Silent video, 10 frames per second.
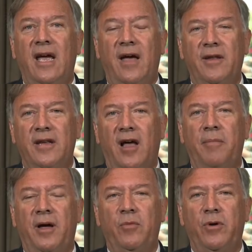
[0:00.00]
and the
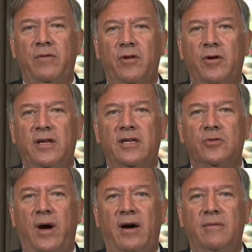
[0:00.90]
Taliban would have learned it
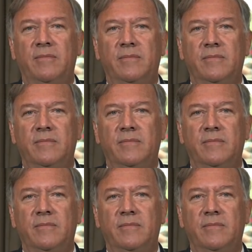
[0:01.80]
as well.